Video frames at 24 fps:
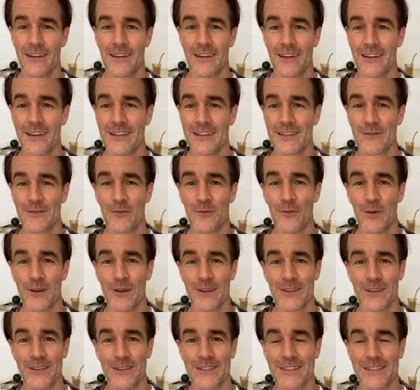it's one
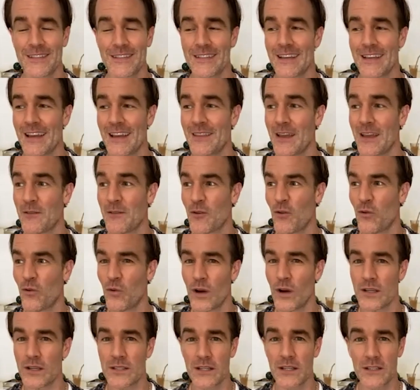of those things, and they have
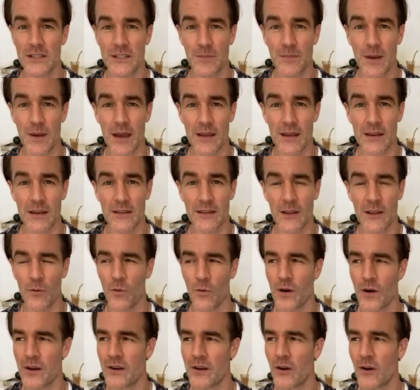questions about it, and they
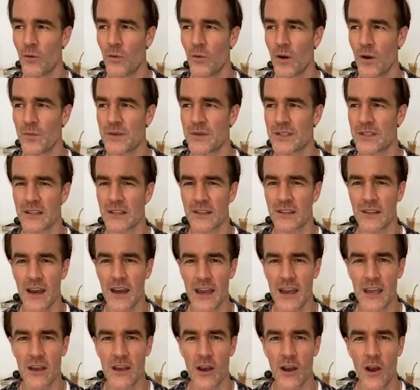want to know what was it
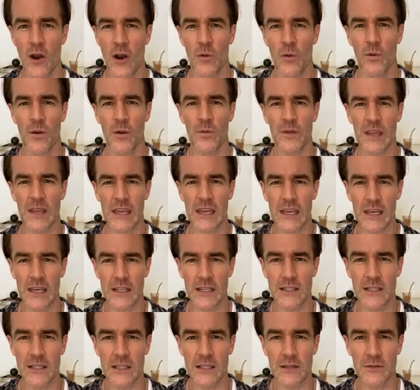like, what were the
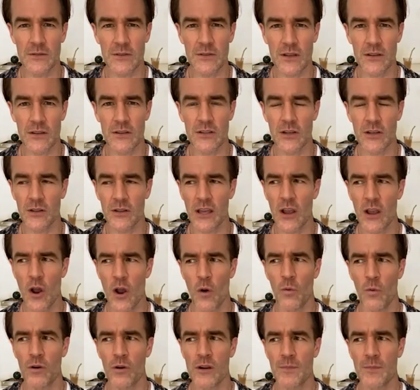kids on the, on the show like,
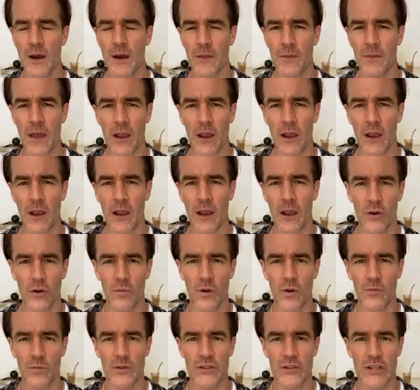what about that girl,
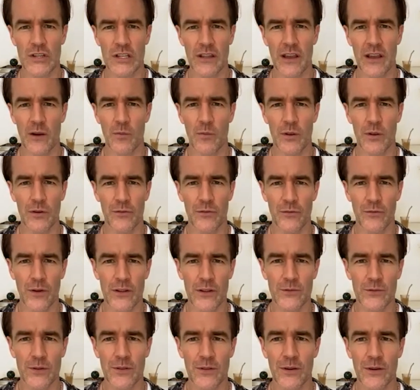what was she like, were you
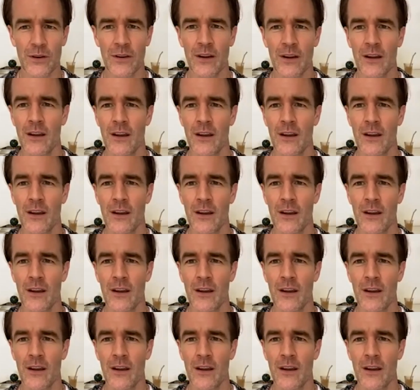friends with her?